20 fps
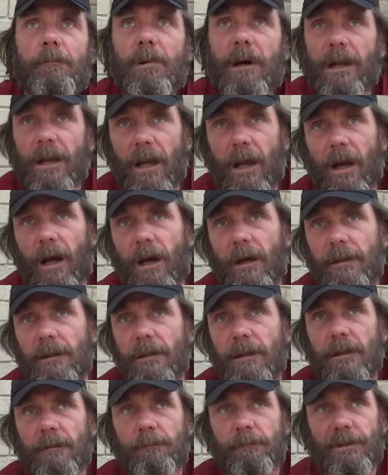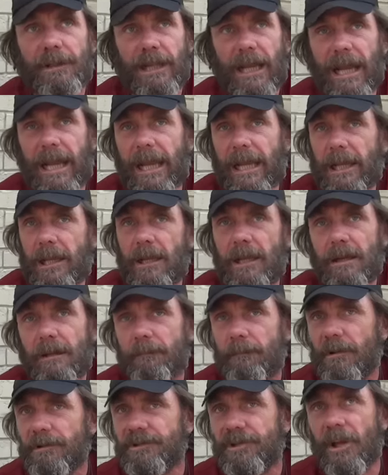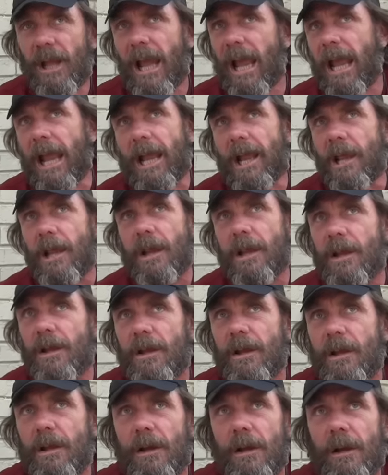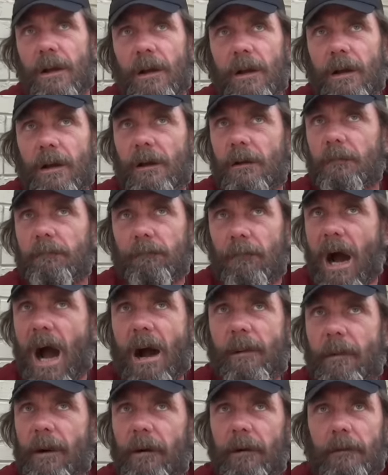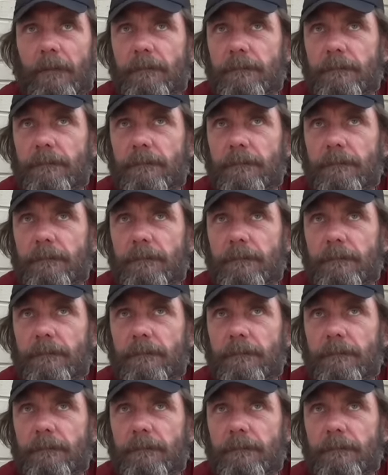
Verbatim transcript: But uh, but hey, but you hey, Mama.